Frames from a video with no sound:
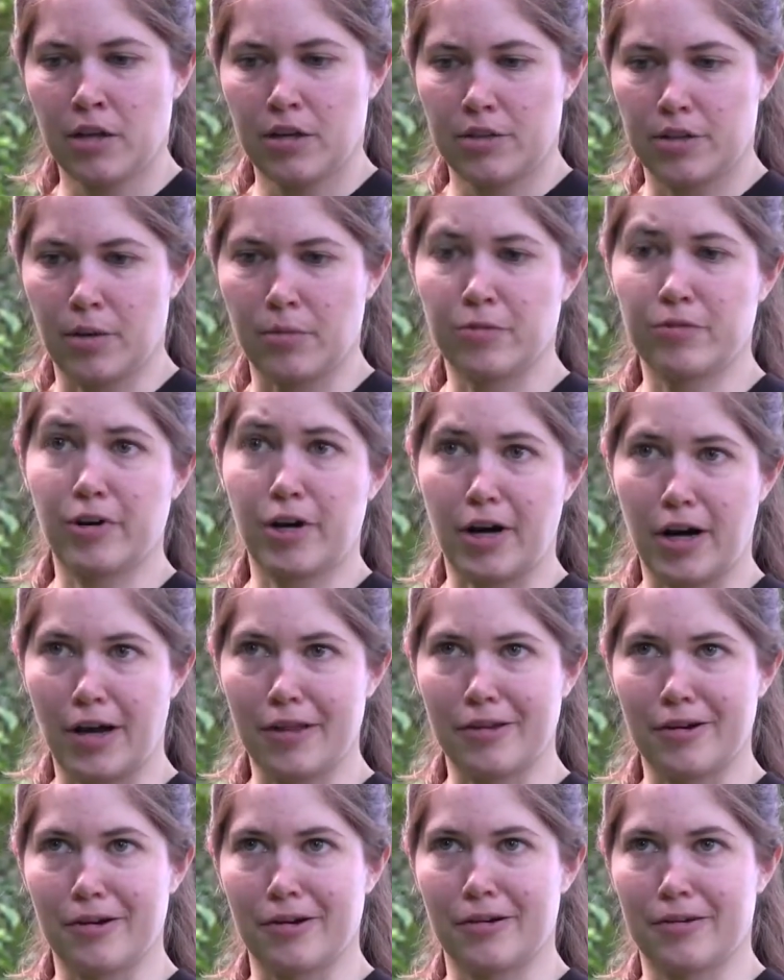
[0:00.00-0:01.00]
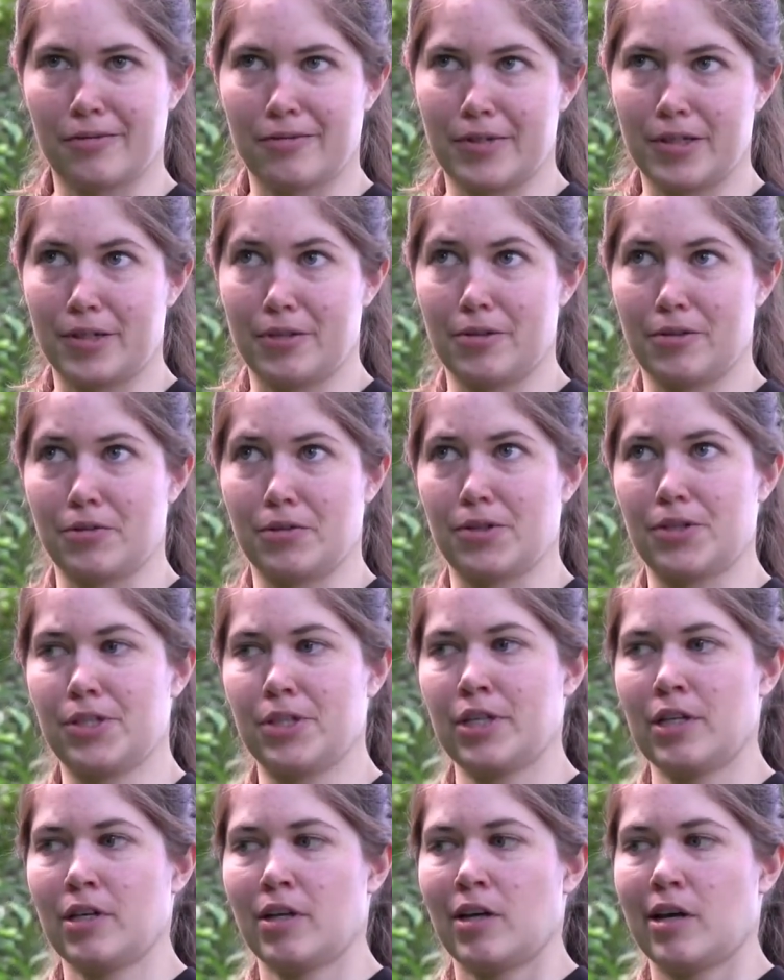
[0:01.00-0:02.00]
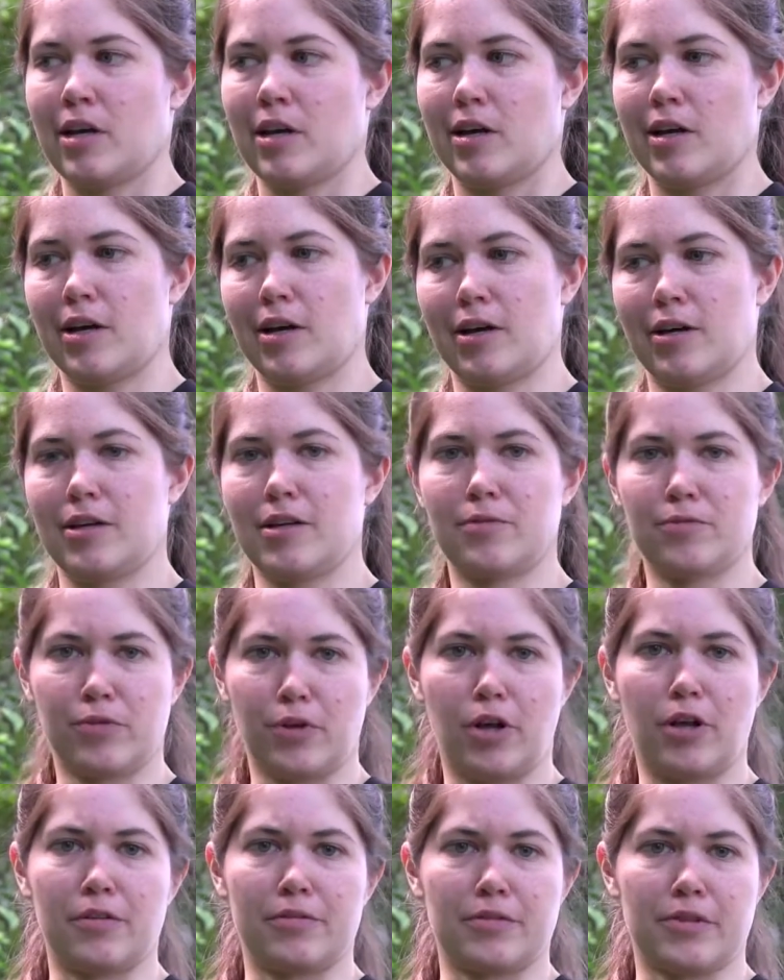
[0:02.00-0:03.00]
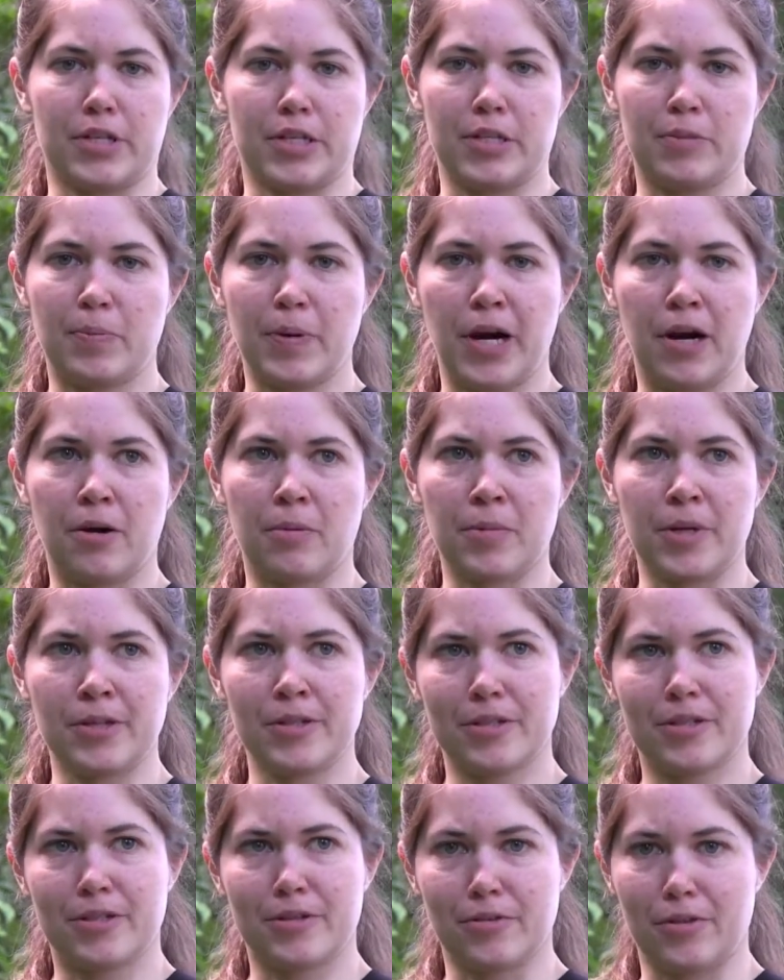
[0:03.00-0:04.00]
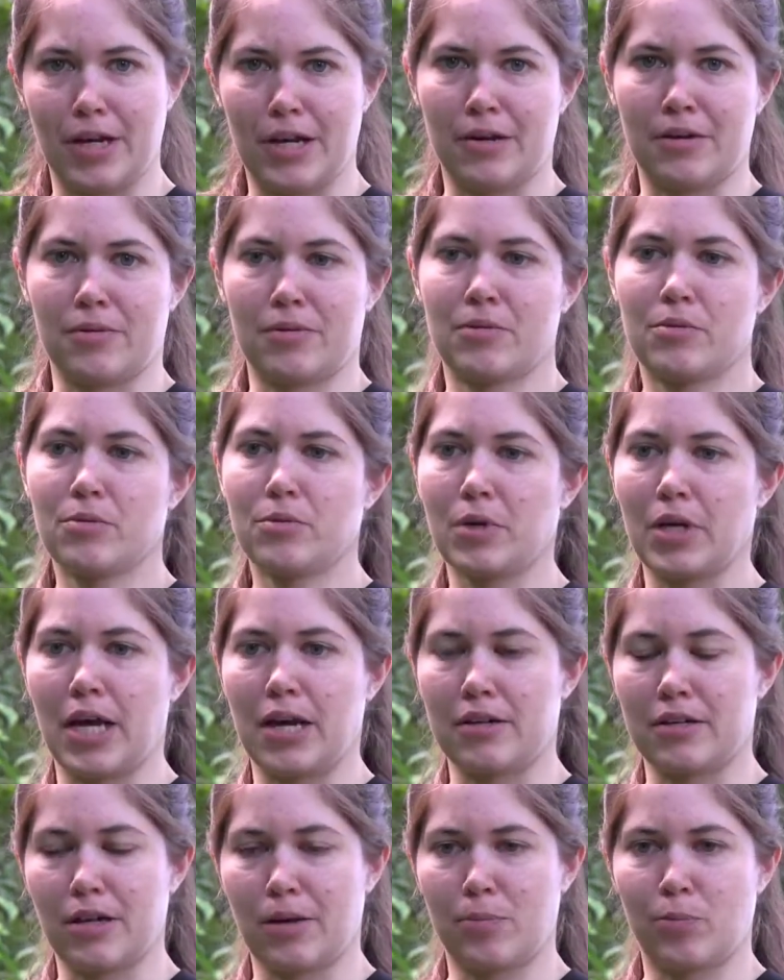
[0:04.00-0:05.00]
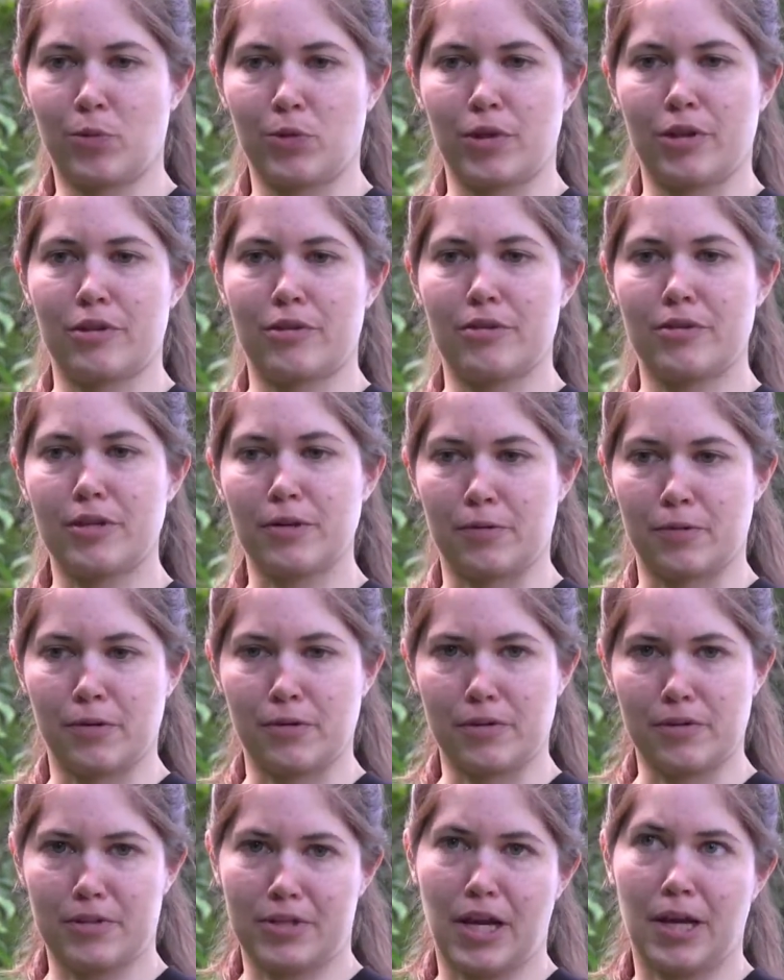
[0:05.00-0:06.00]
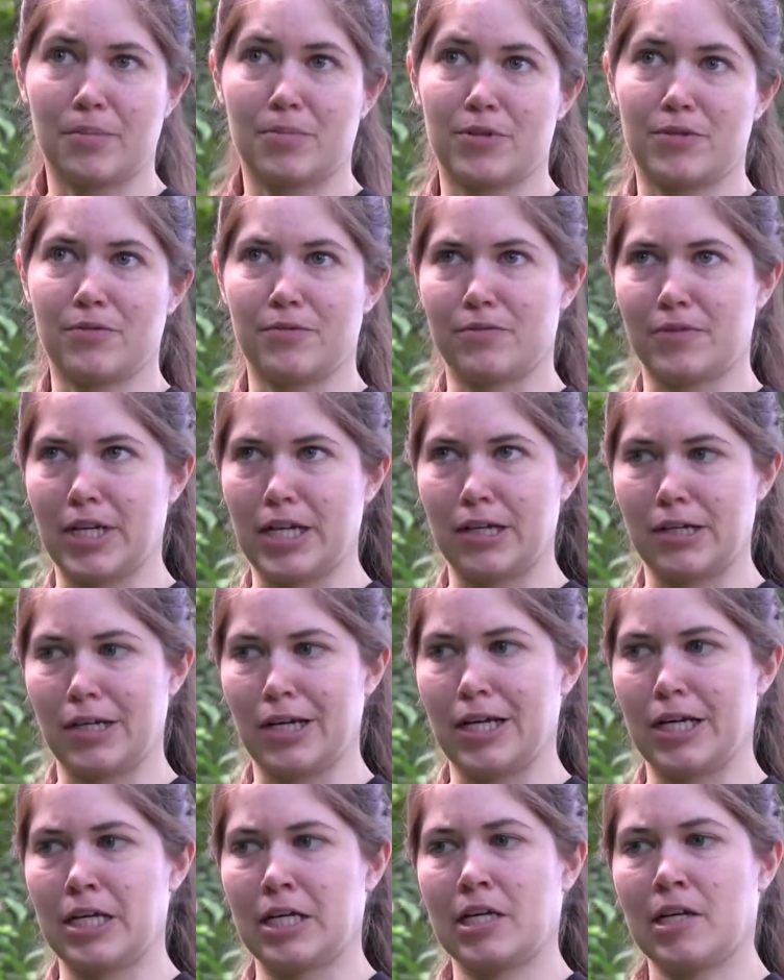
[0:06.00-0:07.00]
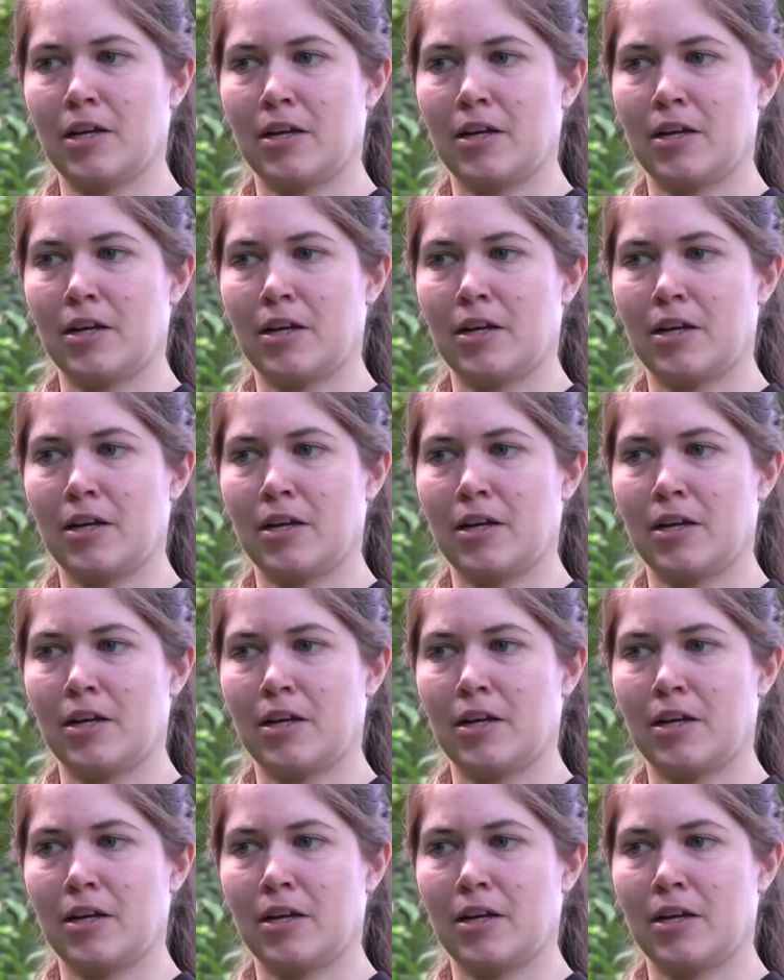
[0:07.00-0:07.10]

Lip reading: Some of our other research involves experiments, so then we end up with different types of data,